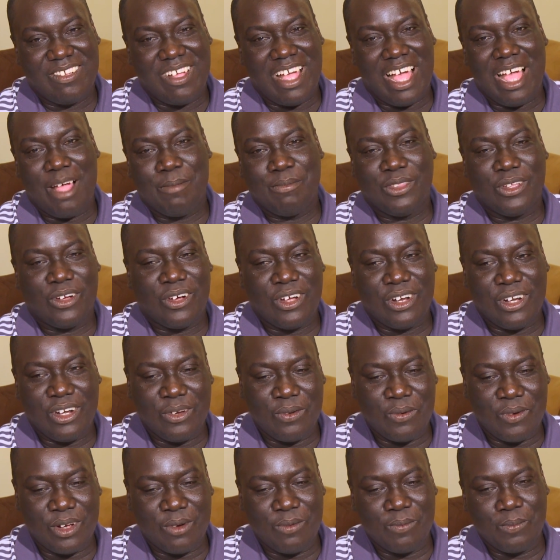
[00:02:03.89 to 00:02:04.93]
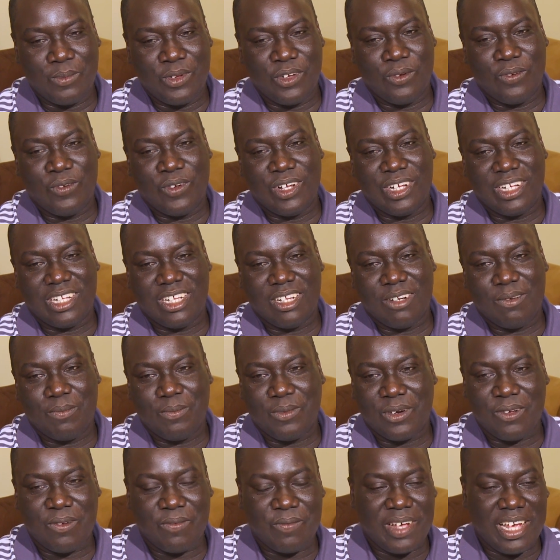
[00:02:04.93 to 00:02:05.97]
I'm the only one working,
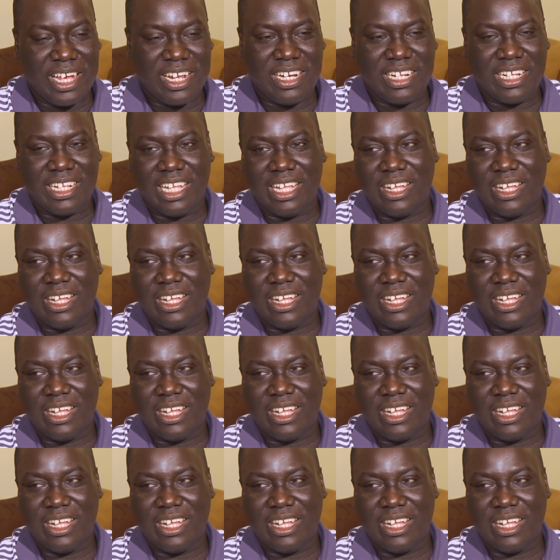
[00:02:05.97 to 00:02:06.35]
providing